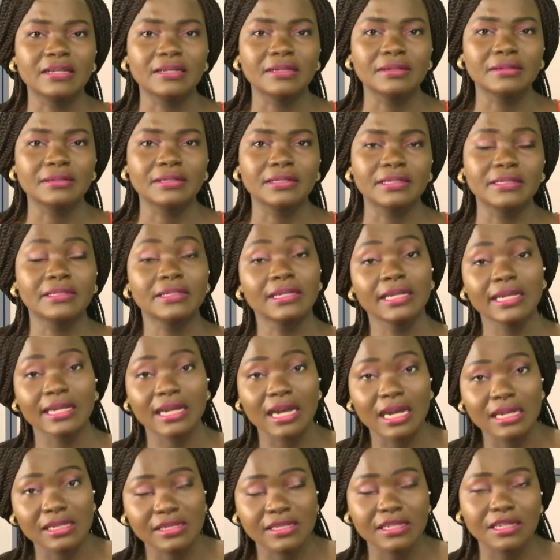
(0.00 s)
in
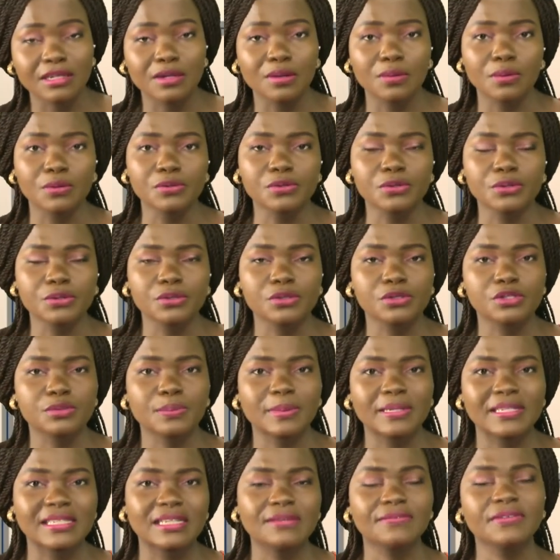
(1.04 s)
Lagos, Ikorodu
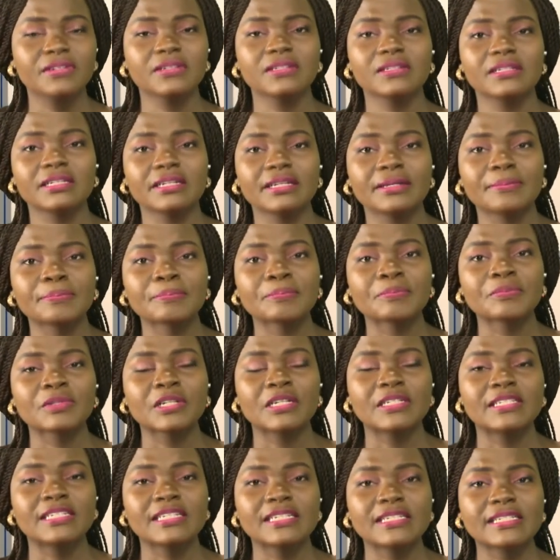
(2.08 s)
specifically,
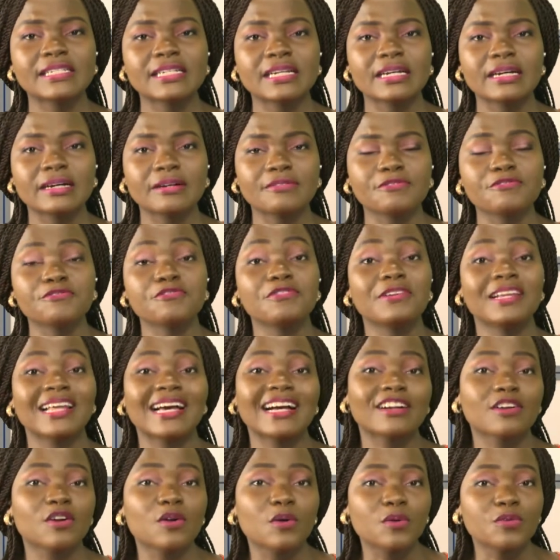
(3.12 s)
did
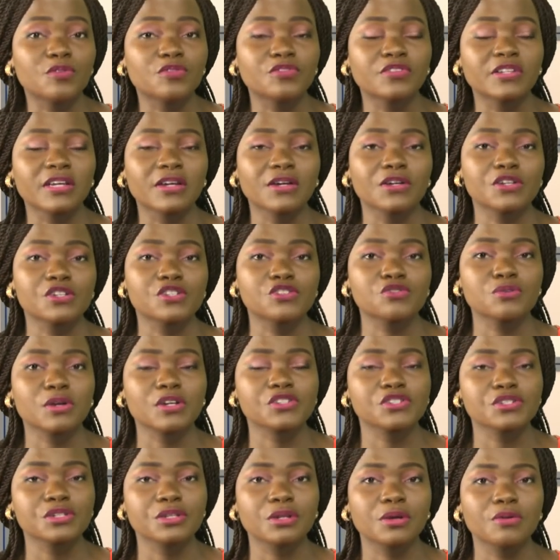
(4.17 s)
flag off the
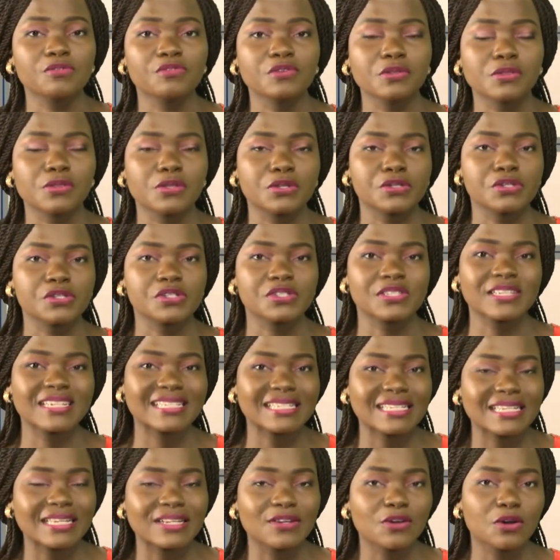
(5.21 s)
construction of the
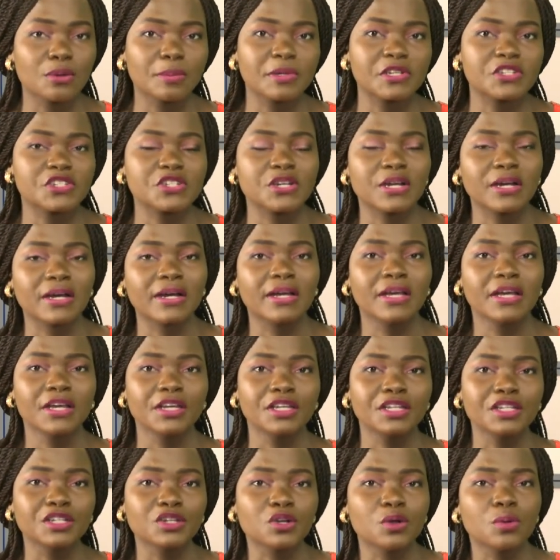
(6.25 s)
36-kilometer
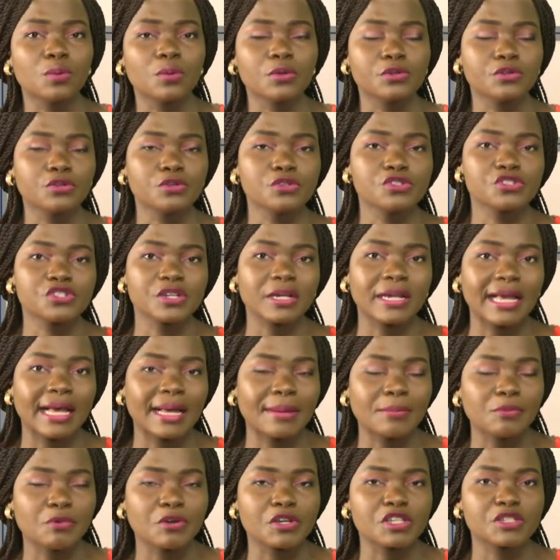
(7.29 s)
Ikorodu
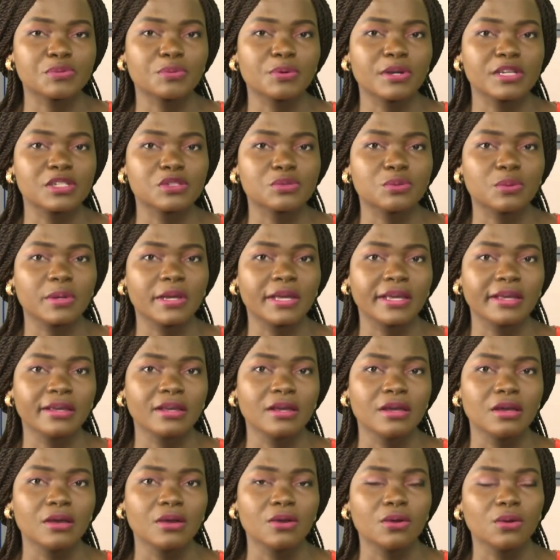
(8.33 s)
Sagamu Expressway,
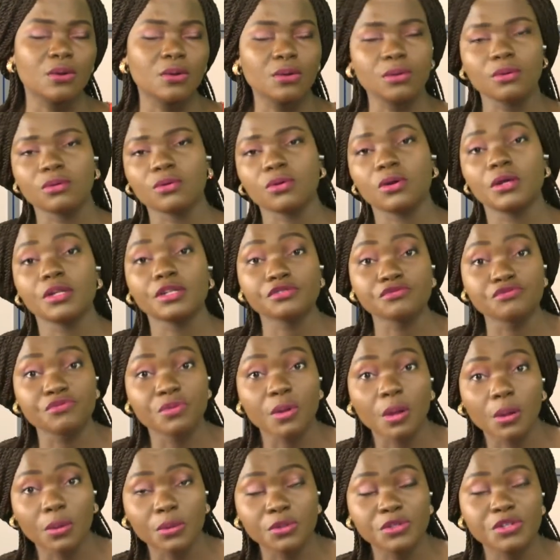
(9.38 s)
or College
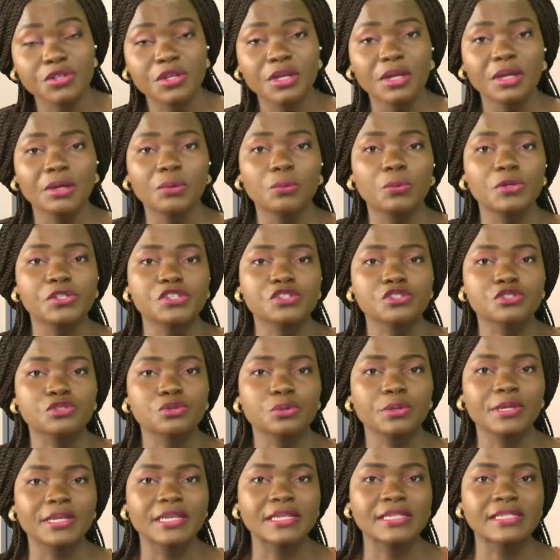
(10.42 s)
Road, which is to
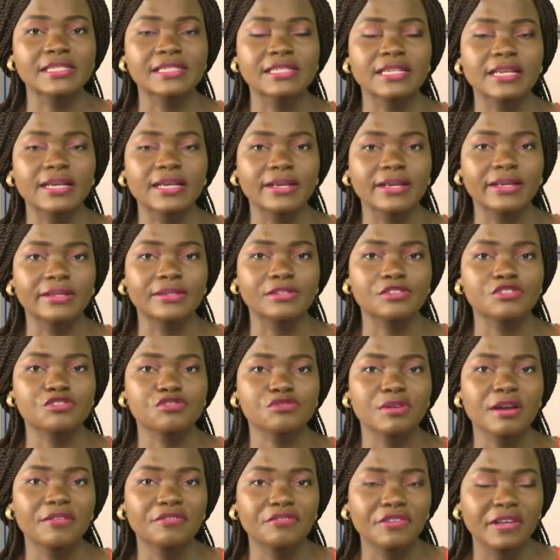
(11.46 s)
ease
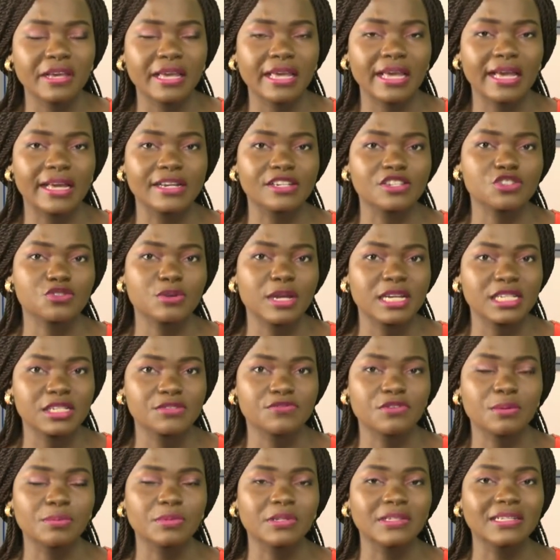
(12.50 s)
traffic and stress
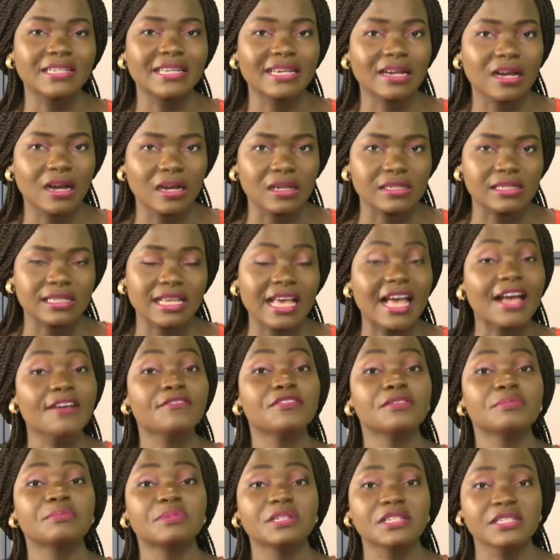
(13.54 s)
from the Lagos,
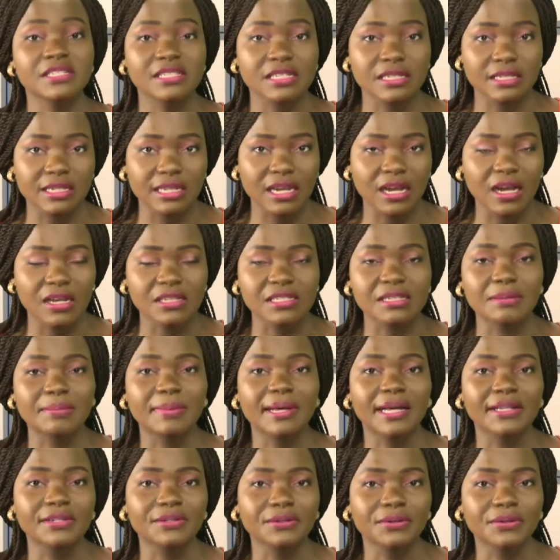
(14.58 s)
ever busy Lagos
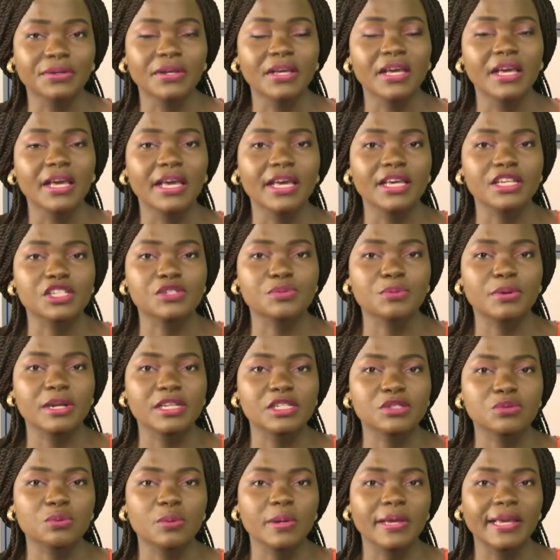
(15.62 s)
Ibadan
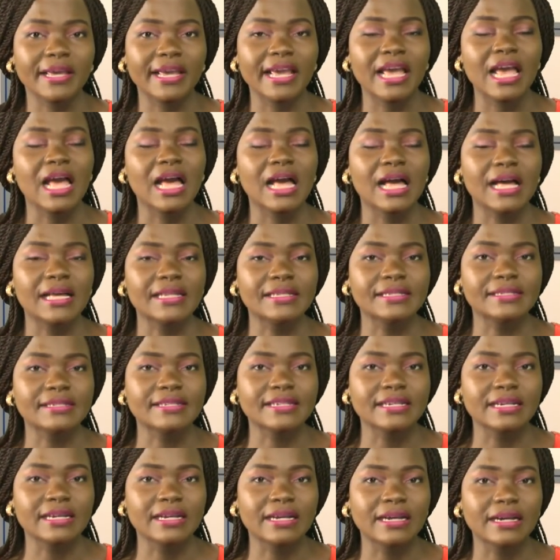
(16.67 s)
Expressway, and
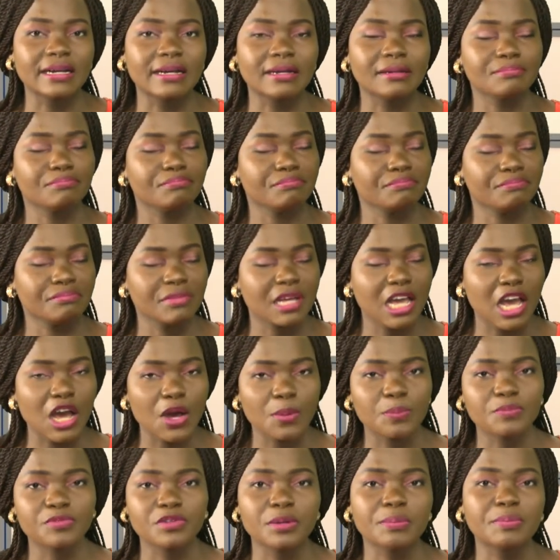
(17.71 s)

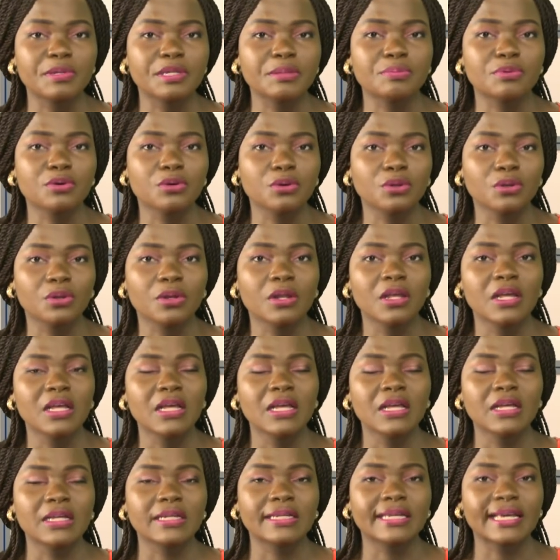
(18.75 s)
help the people
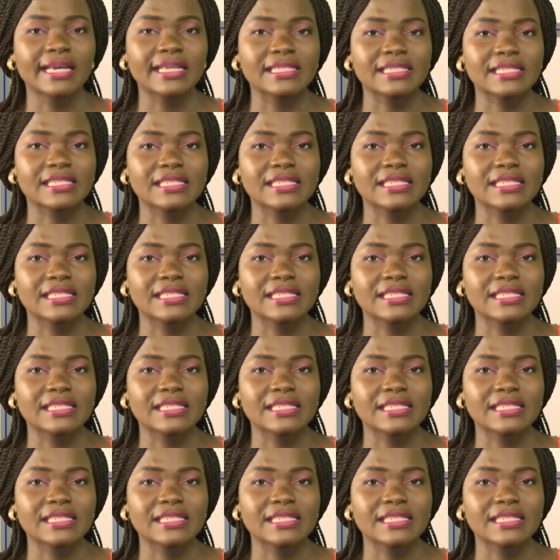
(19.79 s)
get